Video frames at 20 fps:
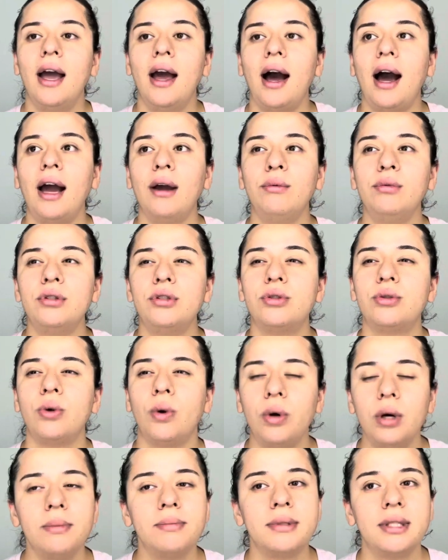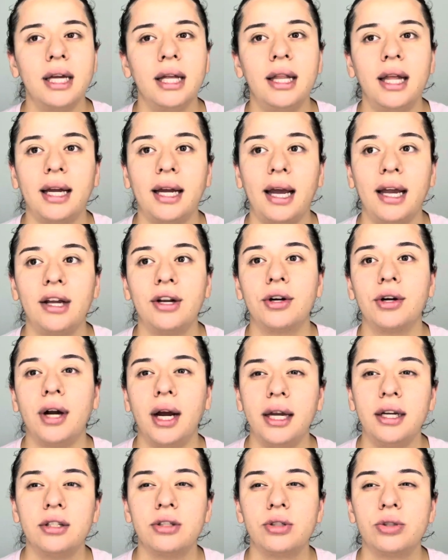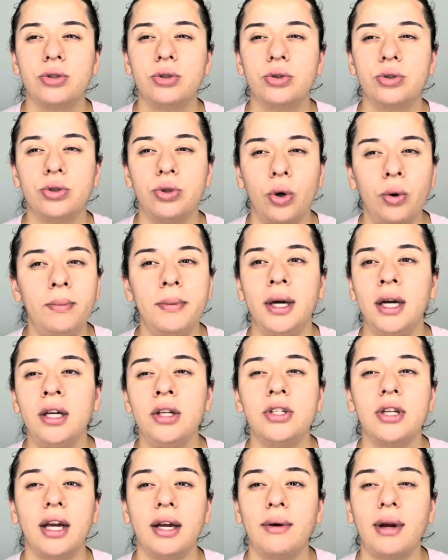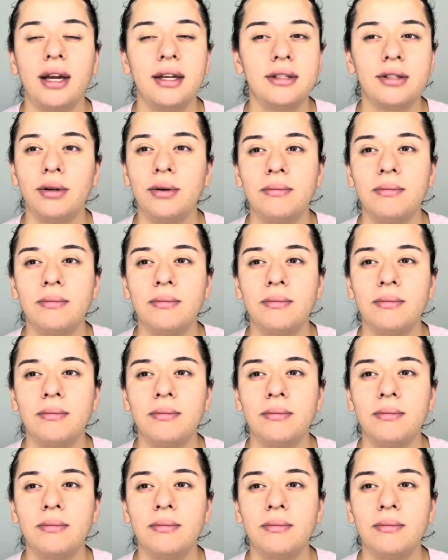I was so upset. Like, I cried so much. I still